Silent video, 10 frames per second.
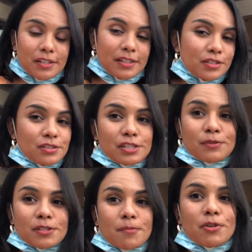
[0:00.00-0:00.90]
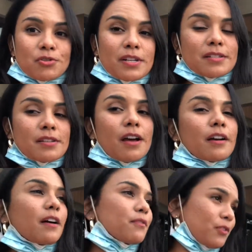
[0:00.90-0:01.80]
This is just for someone trying to stock
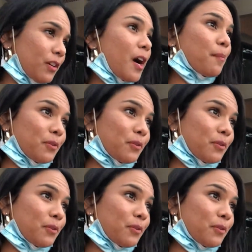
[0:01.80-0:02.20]
up for a couple